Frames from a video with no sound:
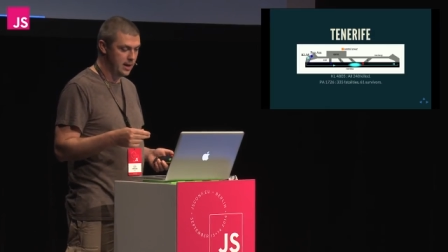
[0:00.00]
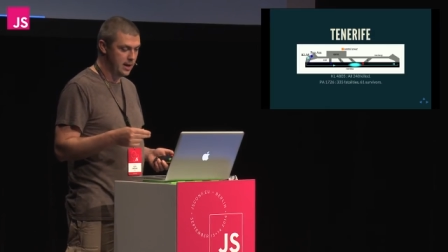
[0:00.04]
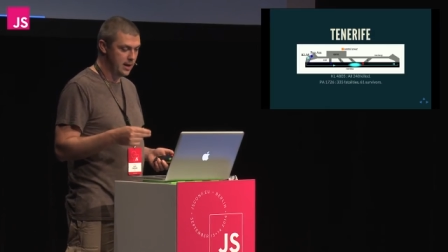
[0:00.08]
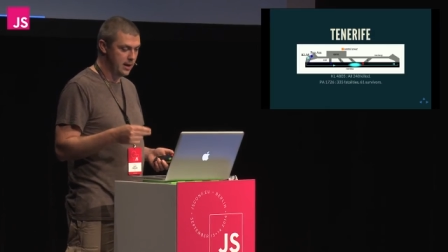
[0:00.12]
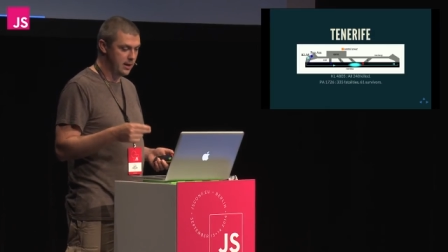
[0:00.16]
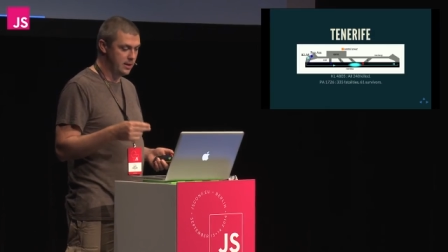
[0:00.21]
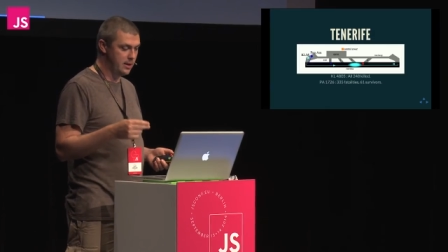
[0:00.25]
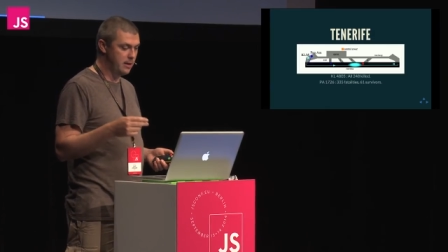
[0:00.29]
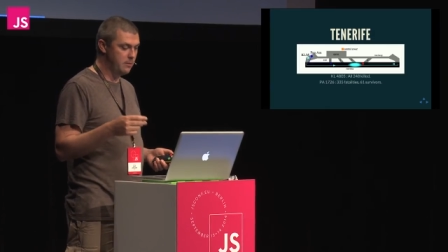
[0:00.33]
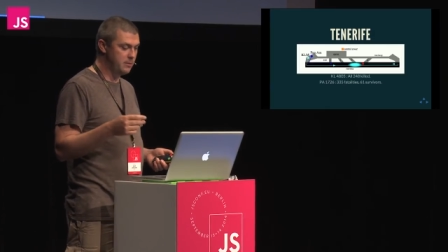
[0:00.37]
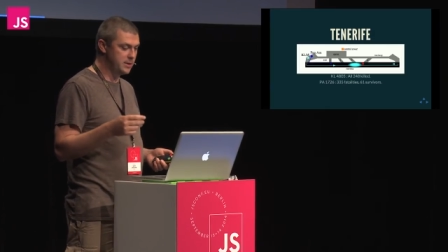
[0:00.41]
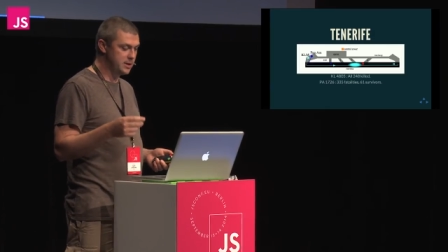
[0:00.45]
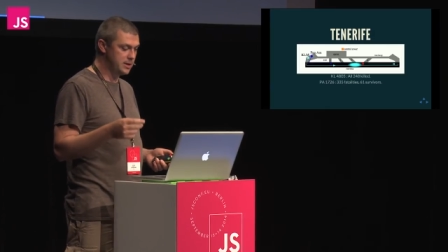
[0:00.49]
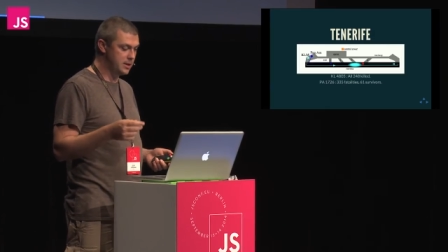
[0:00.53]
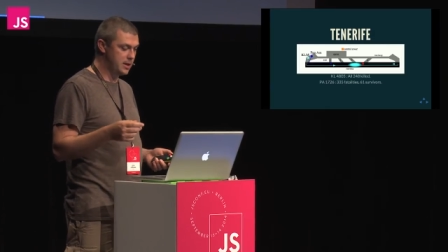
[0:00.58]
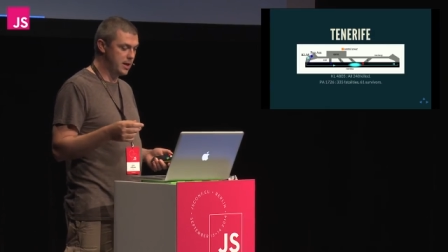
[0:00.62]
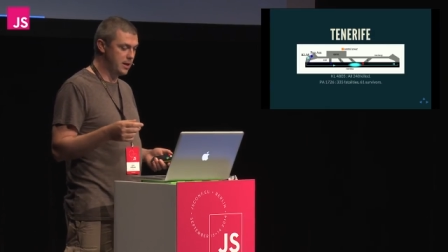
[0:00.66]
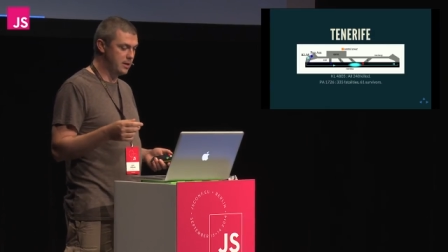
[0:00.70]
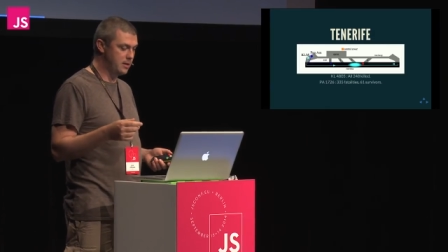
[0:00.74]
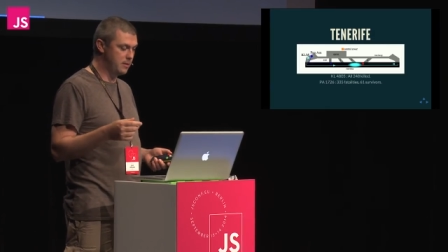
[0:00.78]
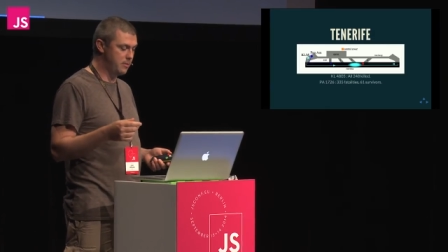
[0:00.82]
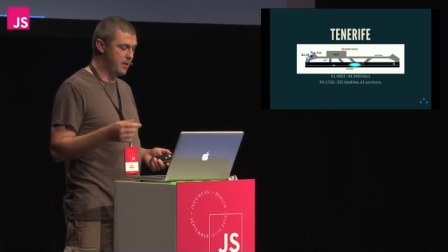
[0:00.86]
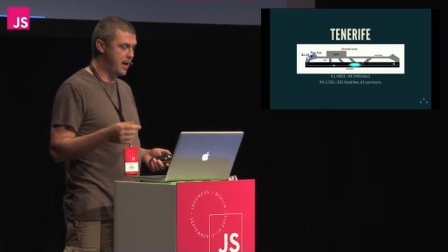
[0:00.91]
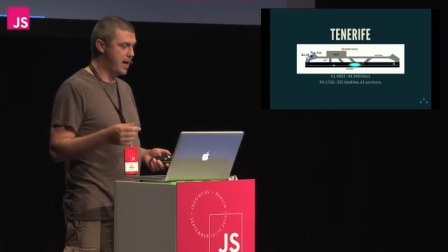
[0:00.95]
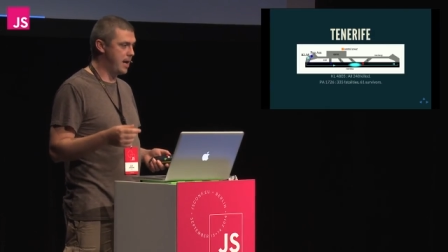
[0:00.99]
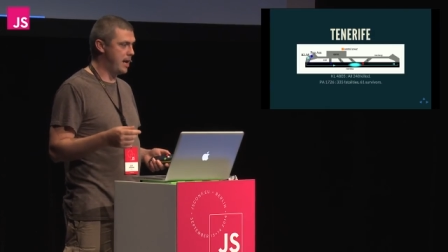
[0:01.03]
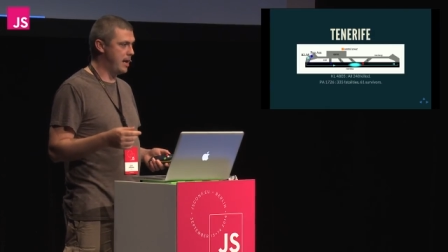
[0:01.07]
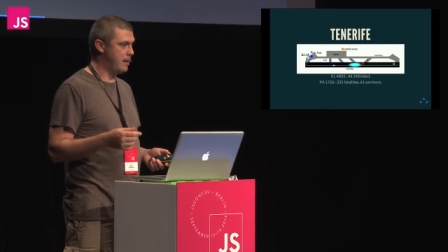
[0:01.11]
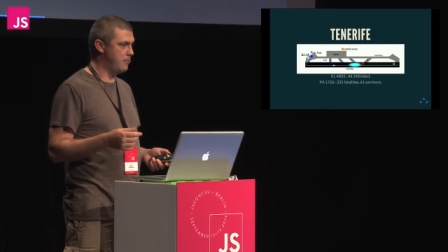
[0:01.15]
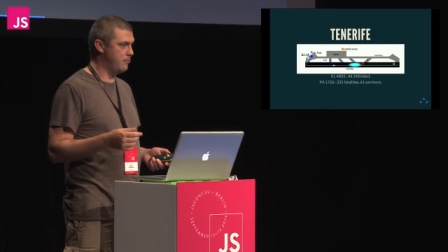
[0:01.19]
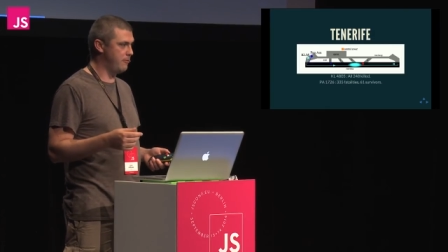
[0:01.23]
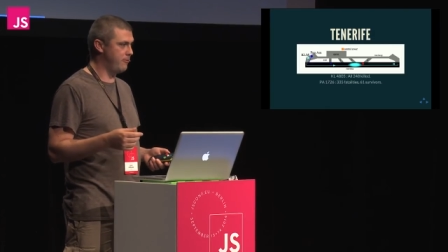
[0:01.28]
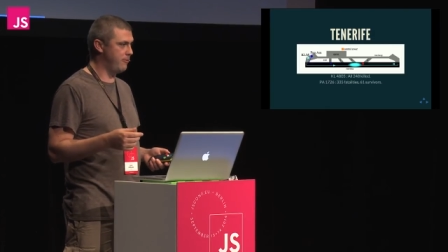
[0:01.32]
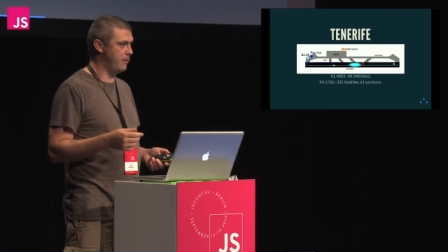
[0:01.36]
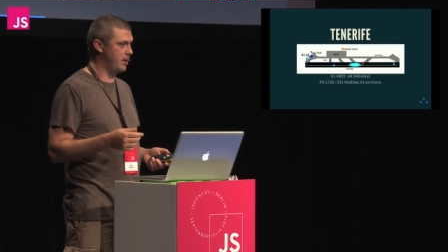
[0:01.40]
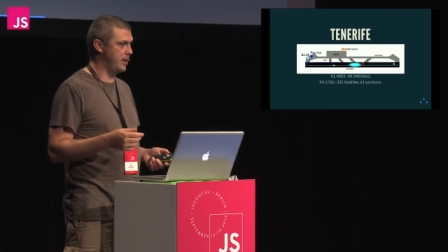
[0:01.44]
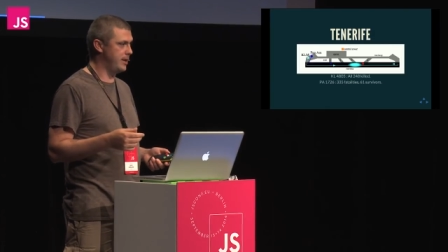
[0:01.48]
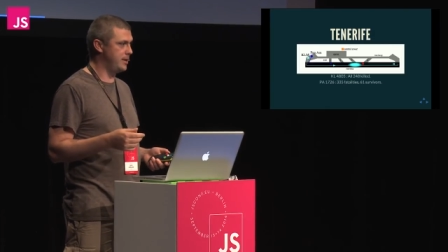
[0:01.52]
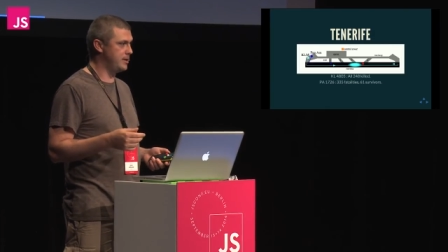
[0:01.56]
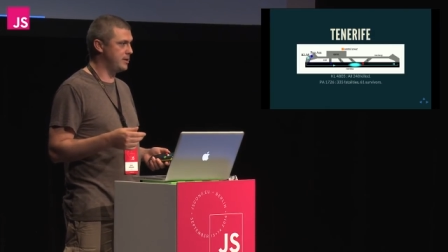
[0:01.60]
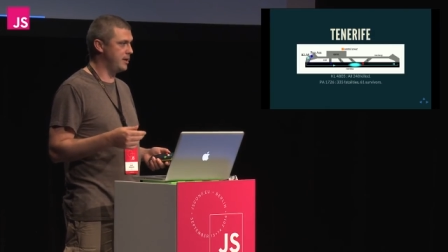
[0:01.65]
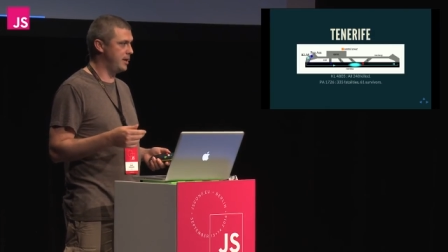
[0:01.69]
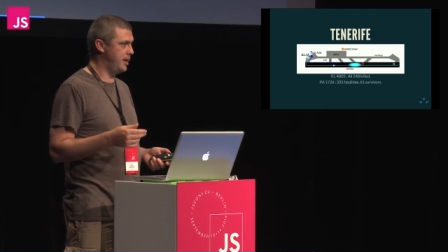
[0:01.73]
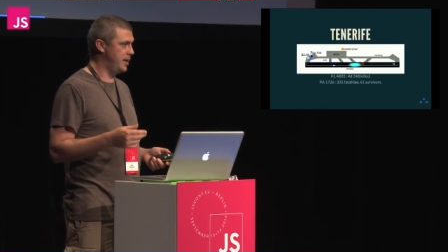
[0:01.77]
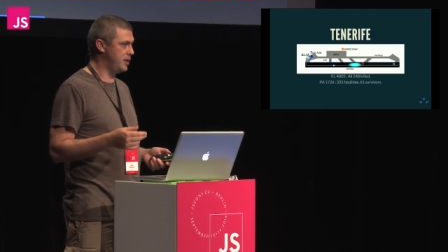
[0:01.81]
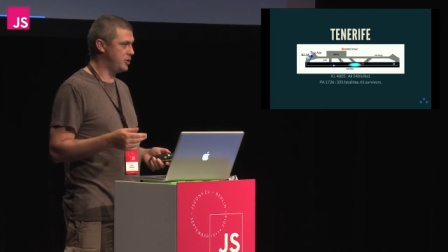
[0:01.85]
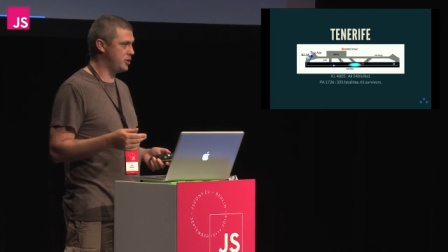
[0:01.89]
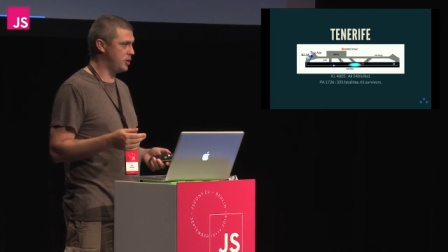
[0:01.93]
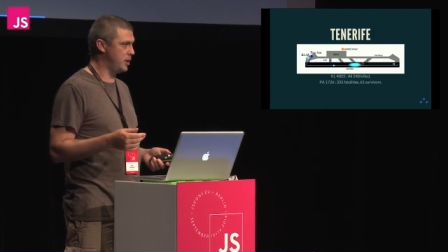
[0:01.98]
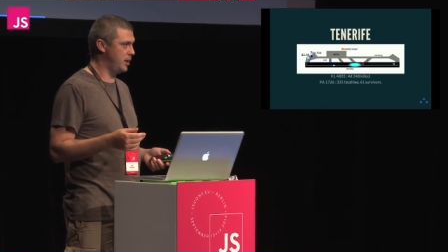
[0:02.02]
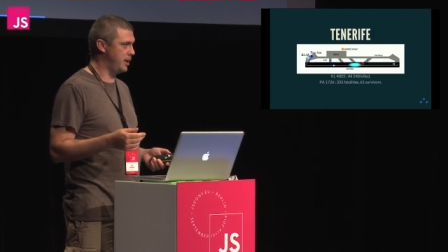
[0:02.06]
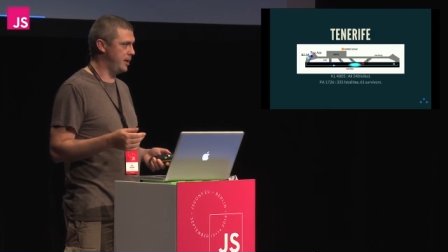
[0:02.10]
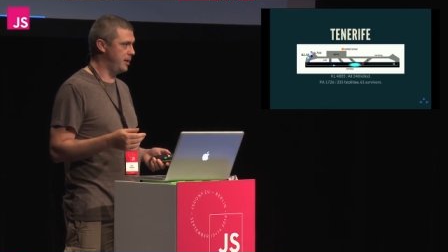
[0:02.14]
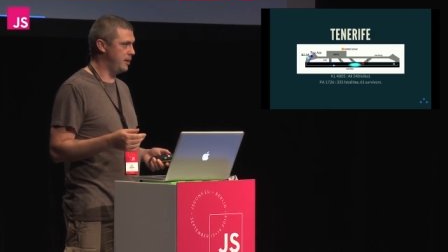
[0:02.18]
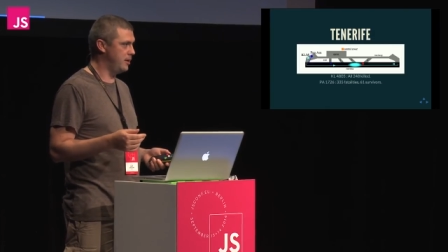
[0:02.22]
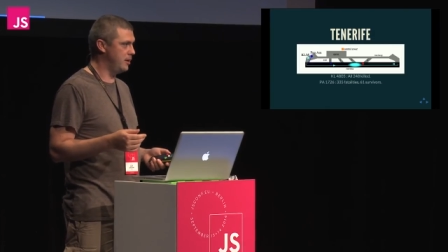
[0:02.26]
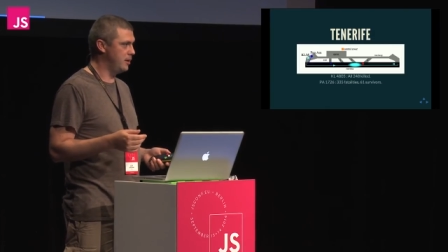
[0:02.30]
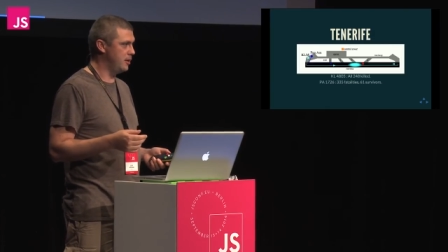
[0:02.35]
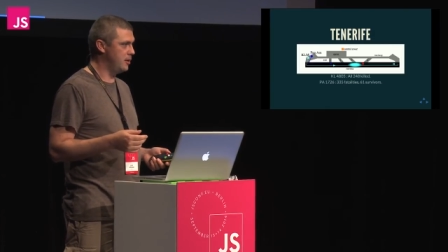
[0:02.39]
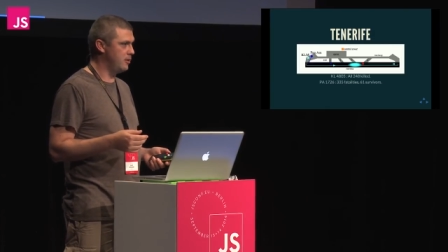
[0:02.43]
and they mistake the Pan Am flight initially